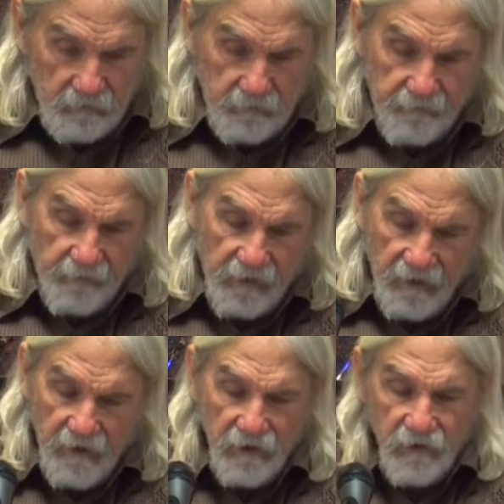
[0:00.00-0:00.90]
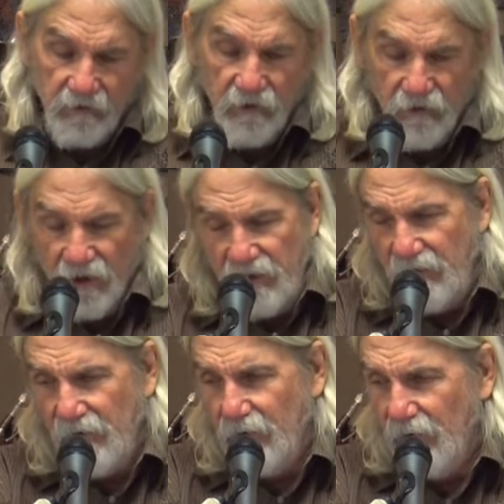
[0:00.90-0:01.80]
the you
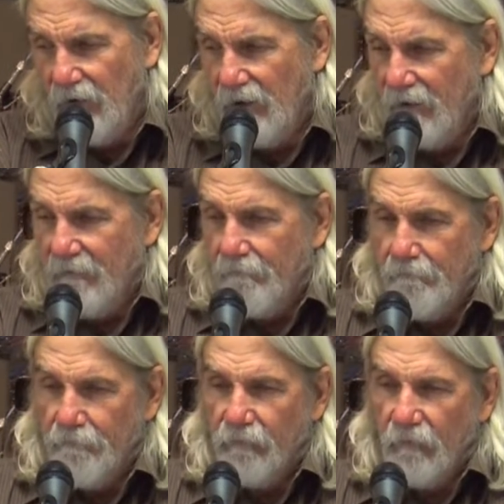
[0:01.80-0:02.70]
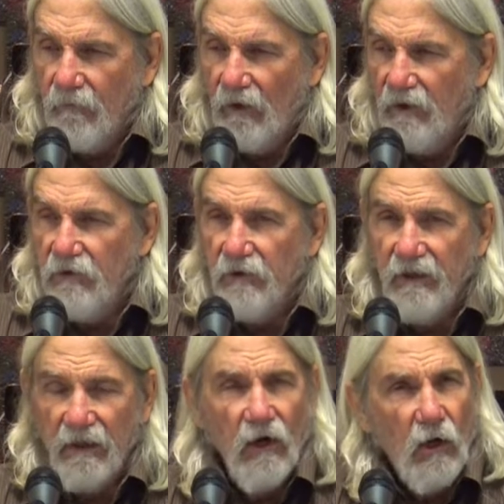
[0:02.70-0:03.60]
you you
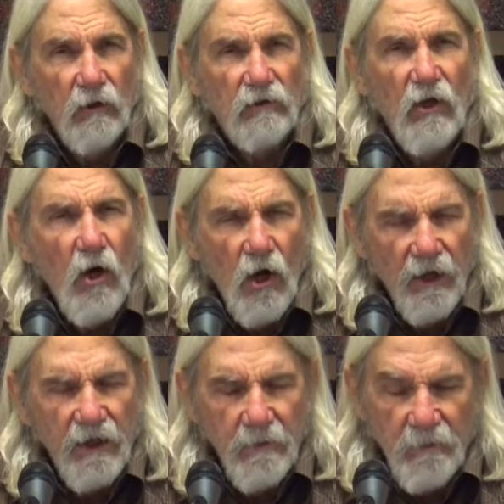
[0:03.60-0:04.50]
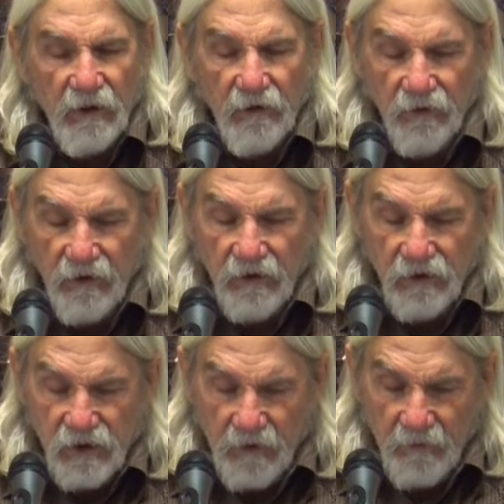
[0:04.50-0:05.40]
get all caught up in in
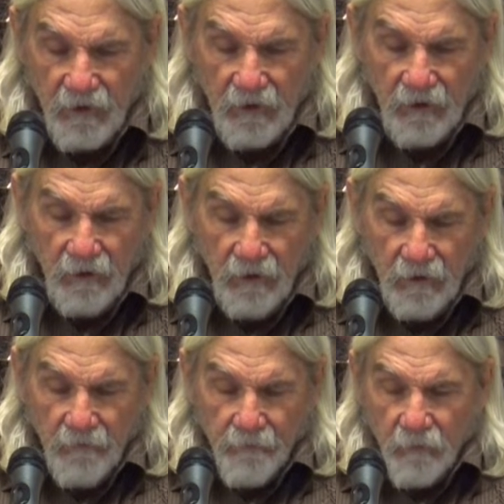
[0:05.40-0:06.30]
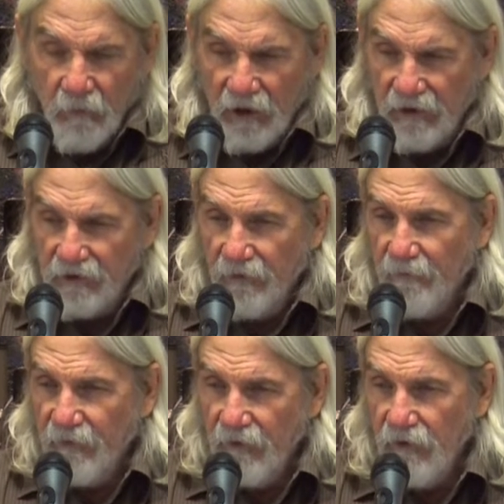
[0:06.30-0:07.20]
something, but
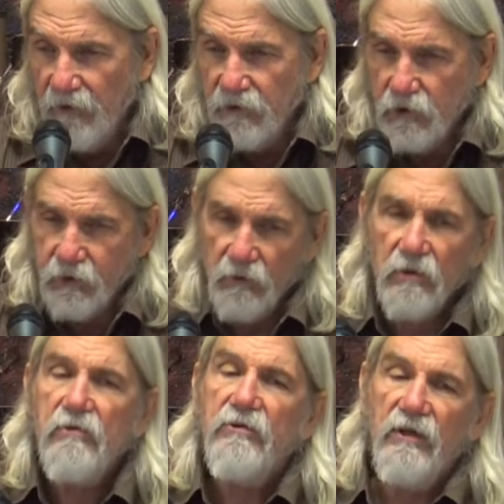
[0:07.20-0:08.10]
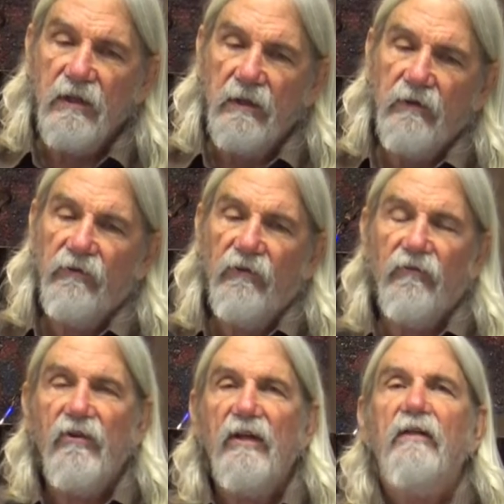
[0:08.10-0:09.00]
the truth is
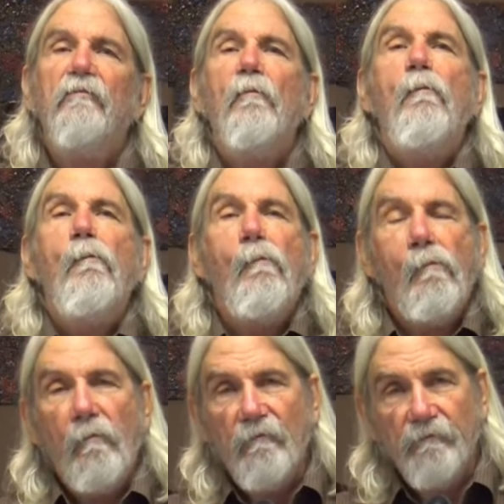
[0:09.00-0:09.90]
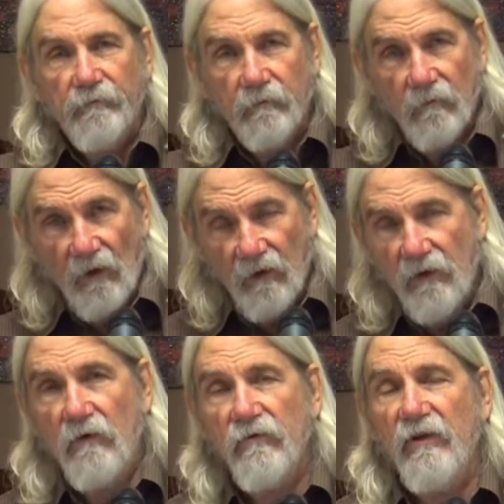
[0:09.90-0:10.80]
is that
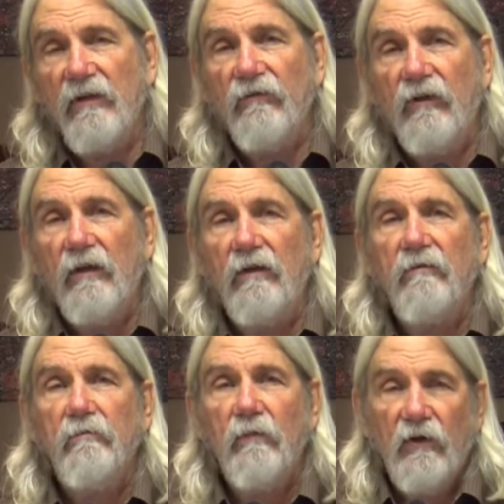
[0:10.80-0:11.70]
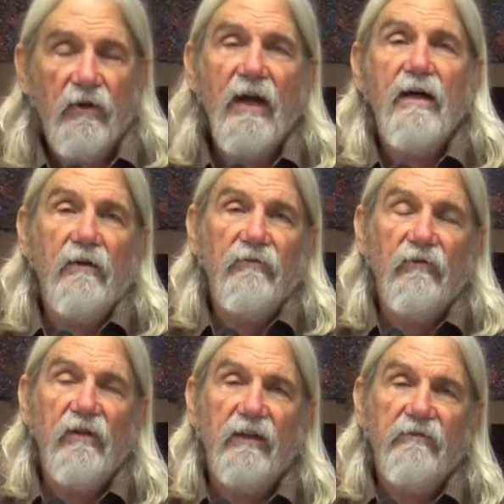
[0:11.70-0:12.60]
those things can burn out,
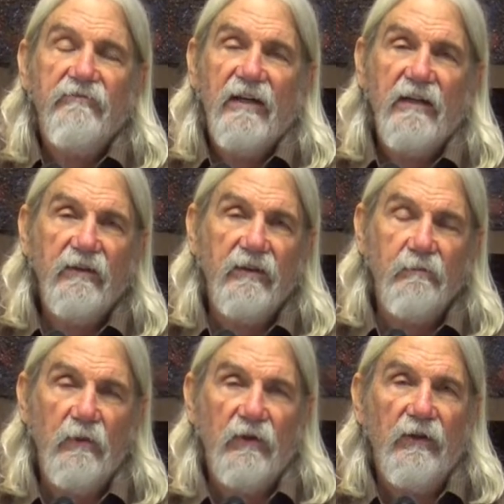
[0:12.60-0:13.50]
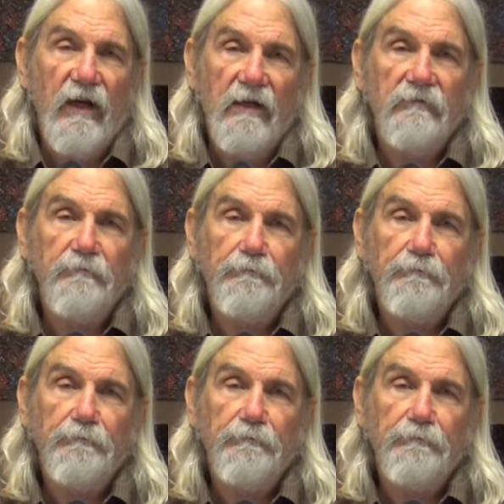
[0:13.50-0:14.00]
just like a fire can burn out.